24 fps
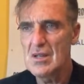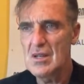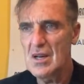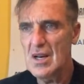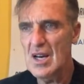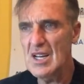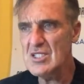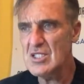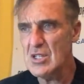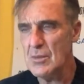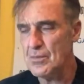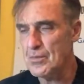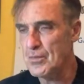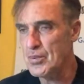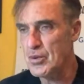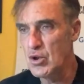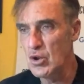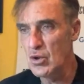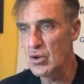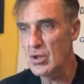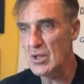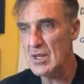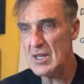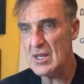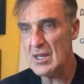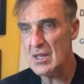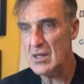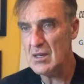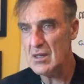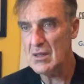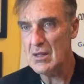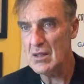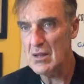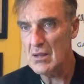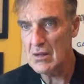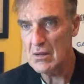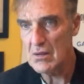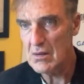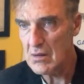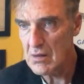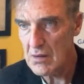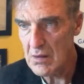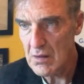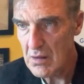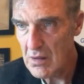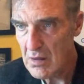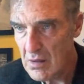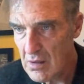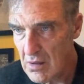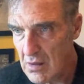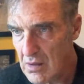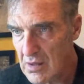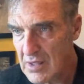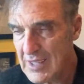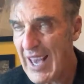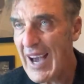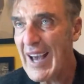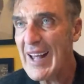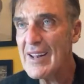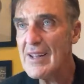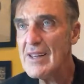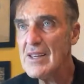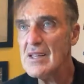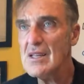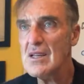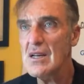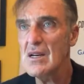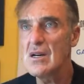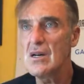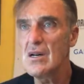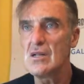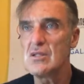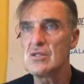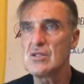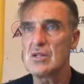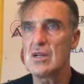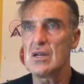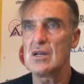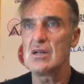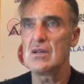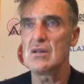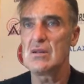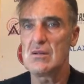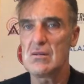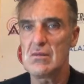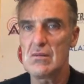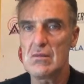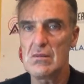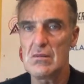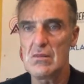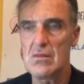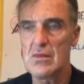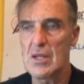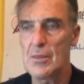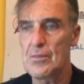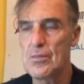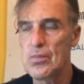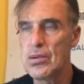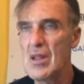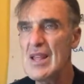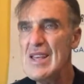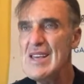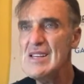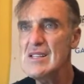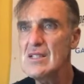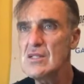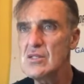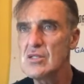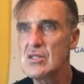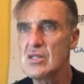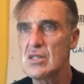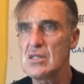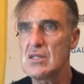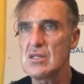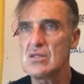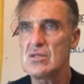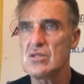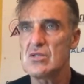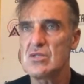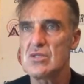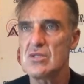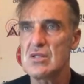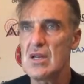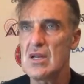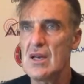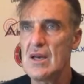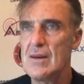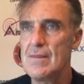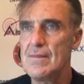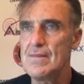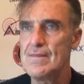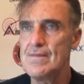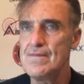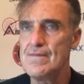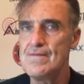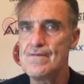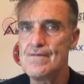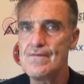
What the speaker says: Is it purely Carrick? Is it the players that's... well,